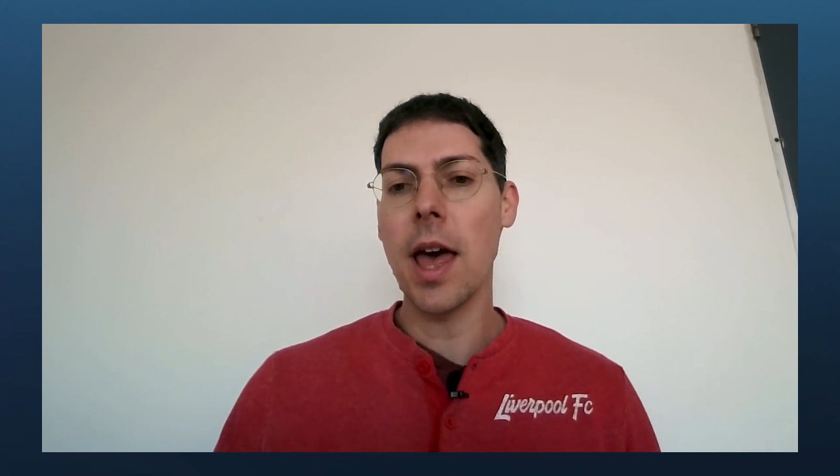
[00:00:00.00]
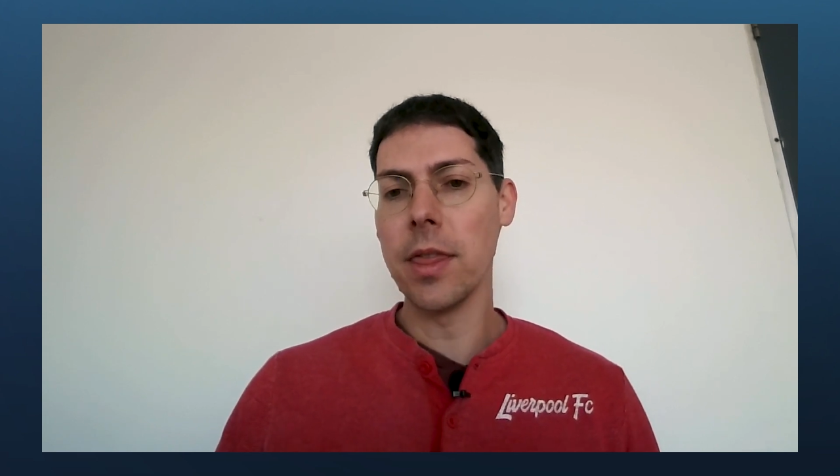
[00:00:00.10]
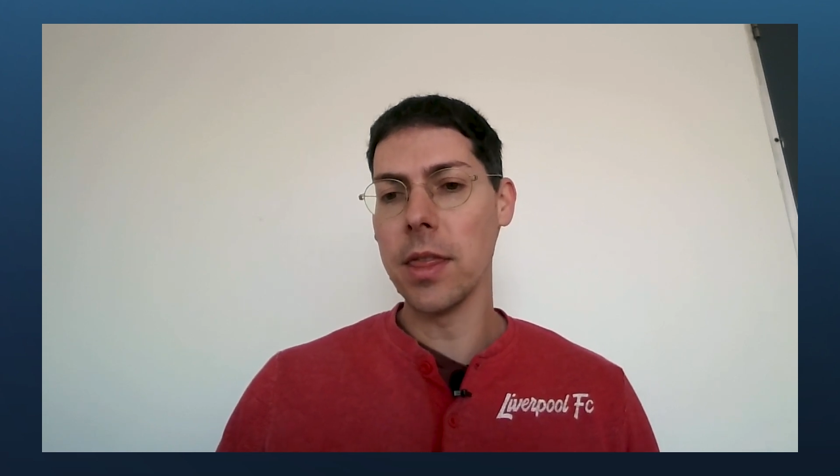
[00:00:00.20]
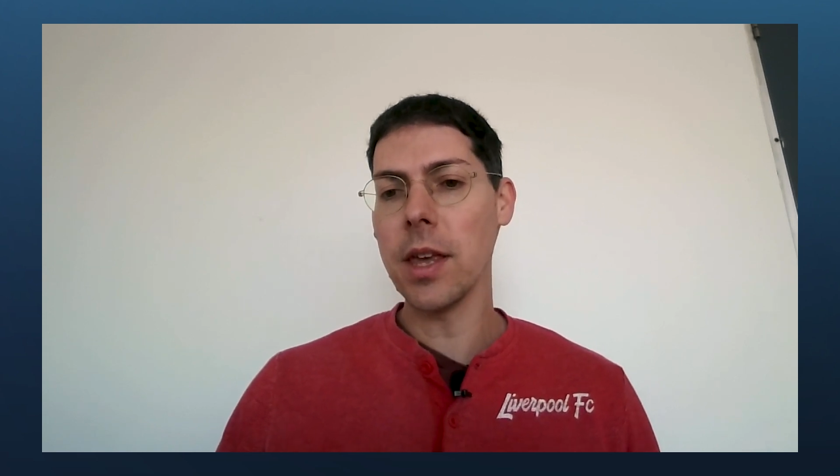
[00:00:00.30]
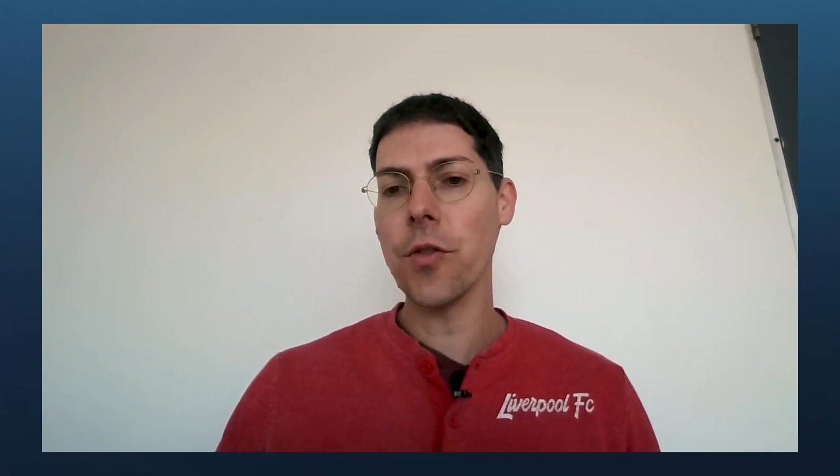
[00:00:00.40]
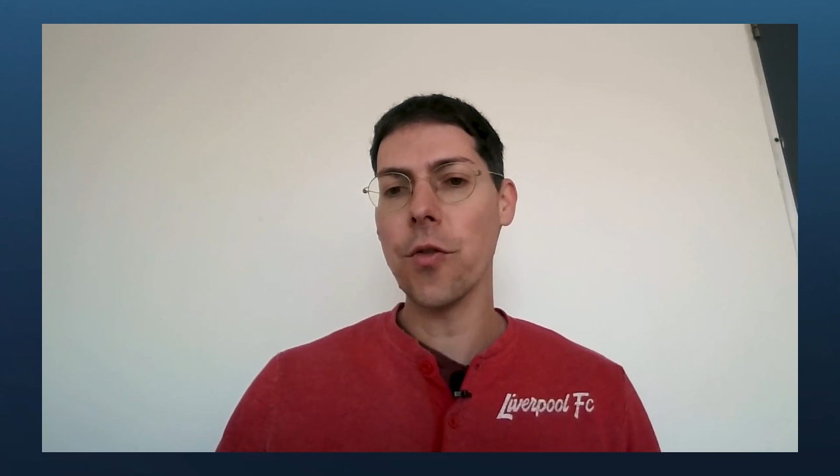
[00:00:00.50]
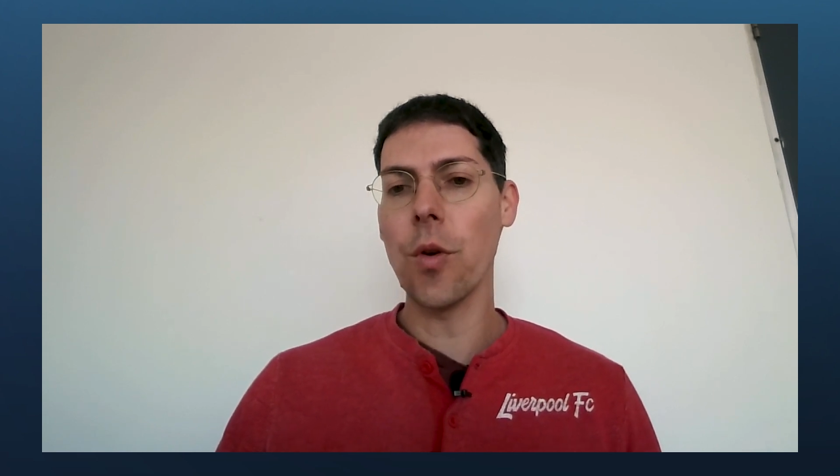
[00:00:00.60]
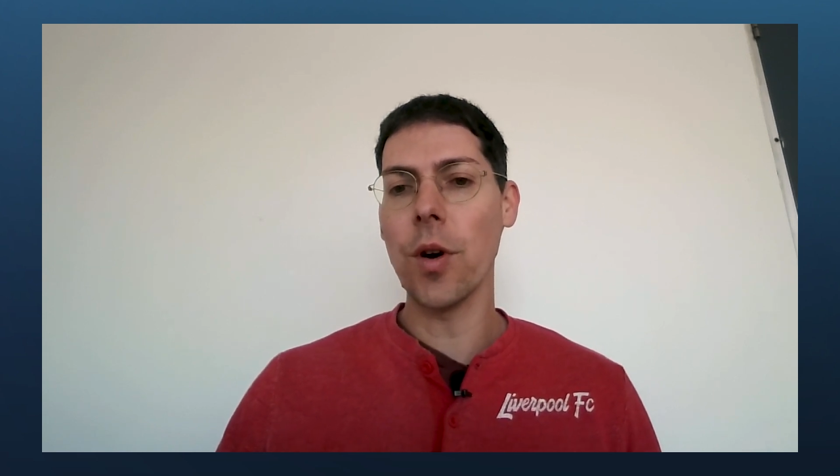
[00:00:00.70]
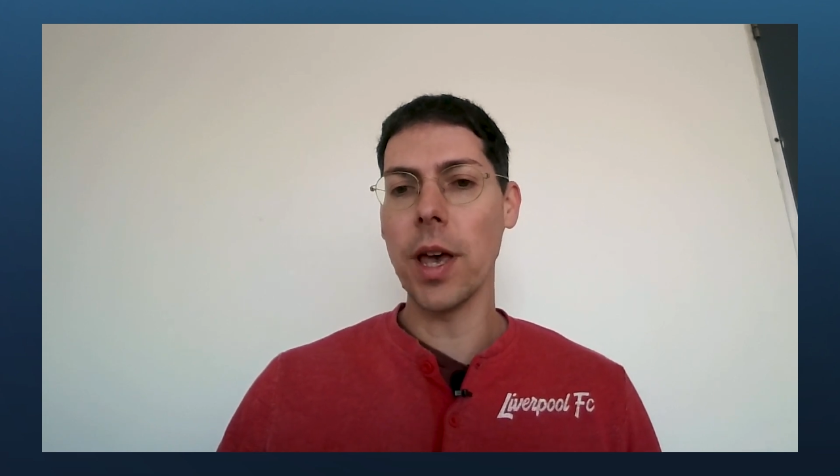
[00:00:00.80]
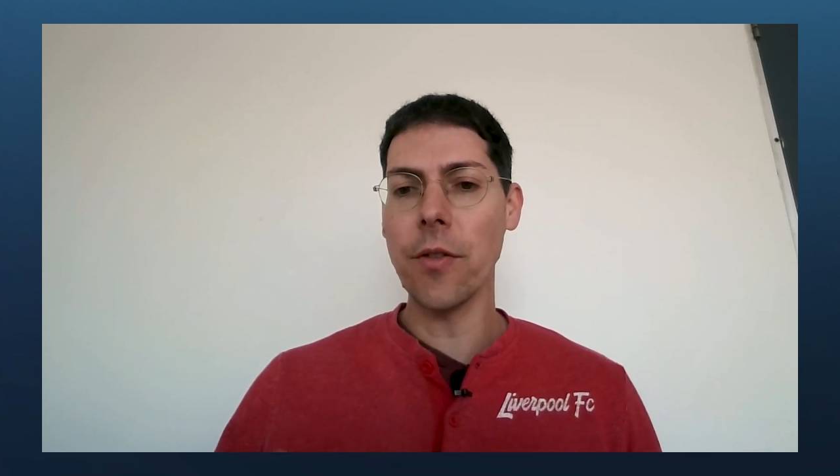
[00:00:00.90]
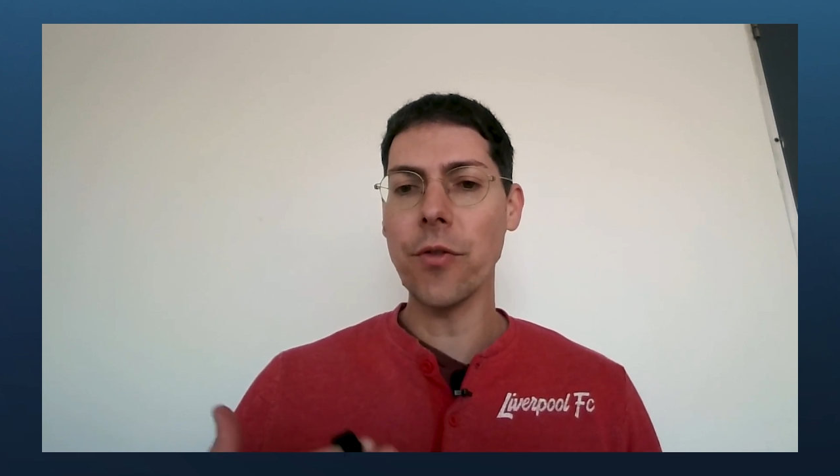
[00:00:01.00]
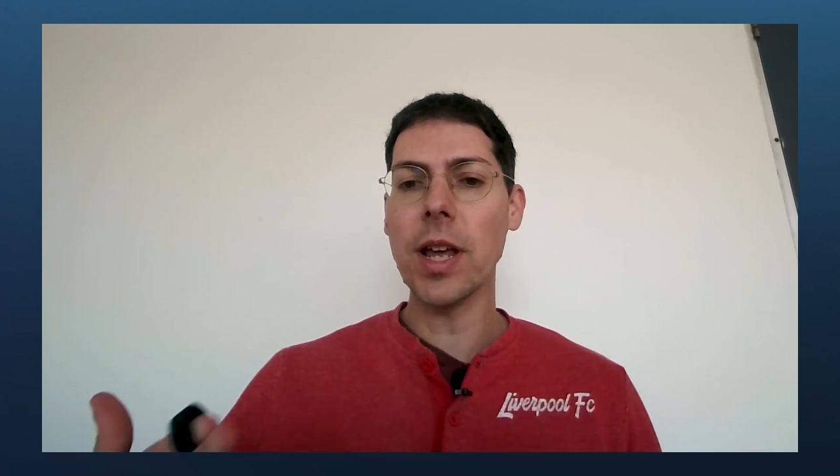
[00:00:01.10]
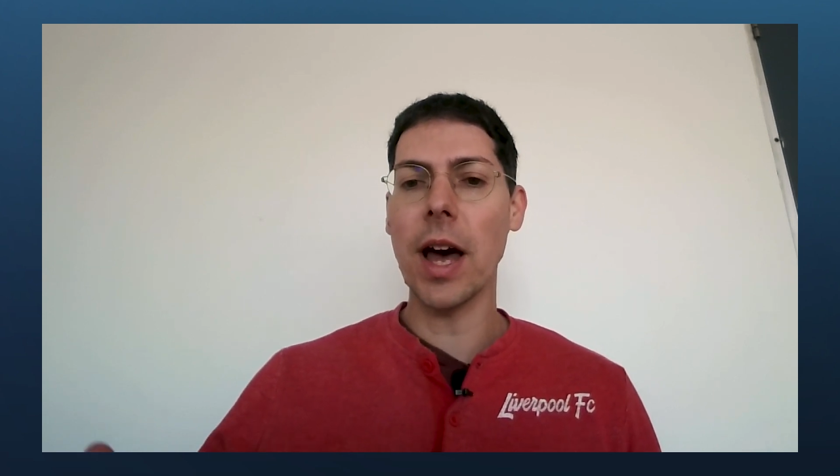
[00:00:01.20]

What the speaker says: and therefore every